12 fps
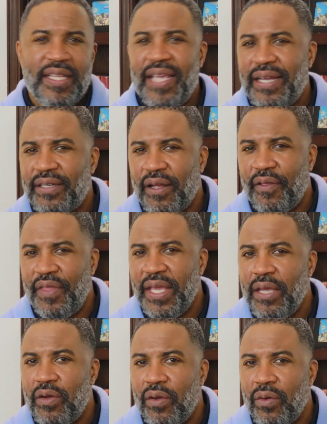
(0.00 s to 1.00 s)
Yet
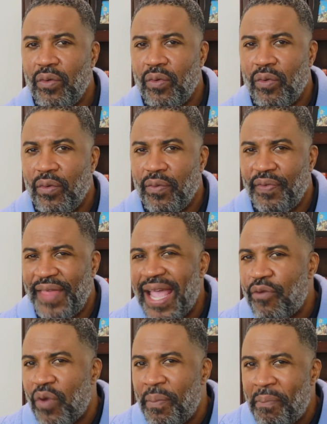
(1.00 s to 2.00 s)

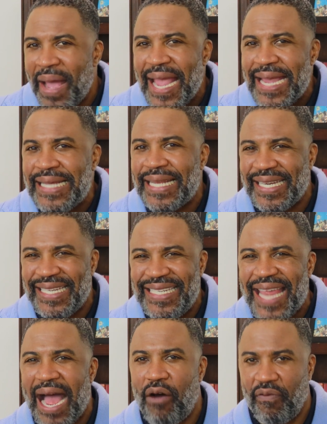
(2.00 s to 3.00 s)
they
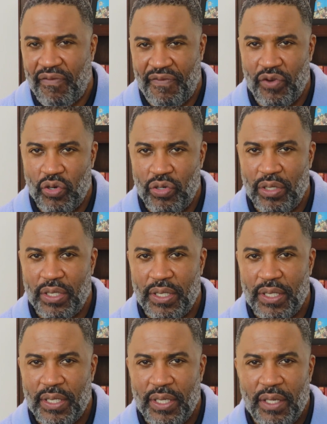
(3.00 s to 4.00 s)
remained doubtful.
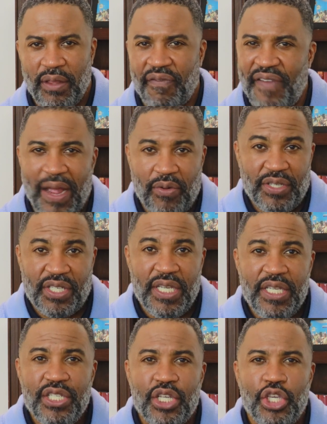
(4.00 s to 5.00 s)
The
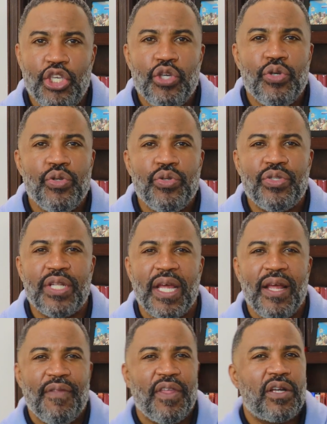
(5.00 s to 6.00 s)
Pharisees used
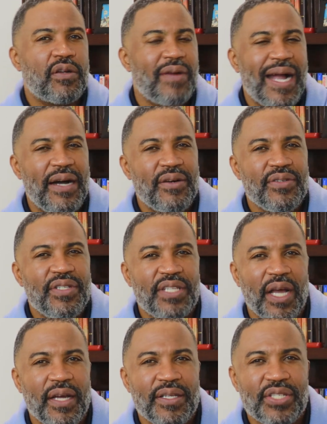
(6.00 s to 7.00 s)
the
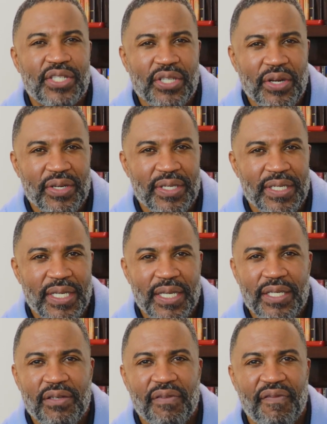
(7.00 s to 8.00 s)
crowd's
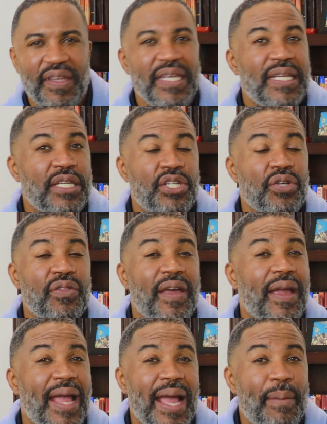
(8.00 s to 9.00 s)
uncertainty to feed into
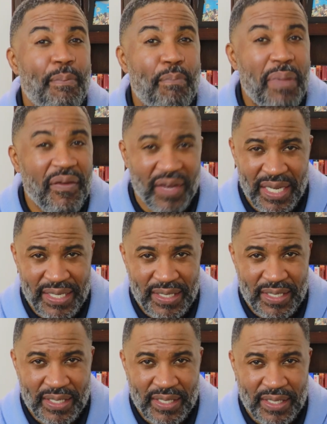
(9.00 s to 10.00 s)
their
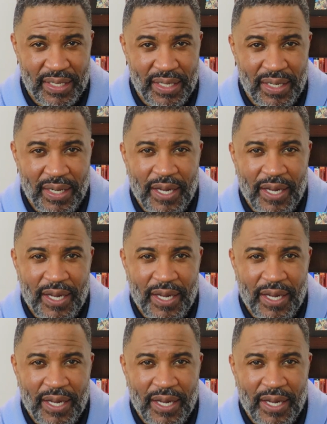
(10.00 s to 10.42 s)
ambivalence.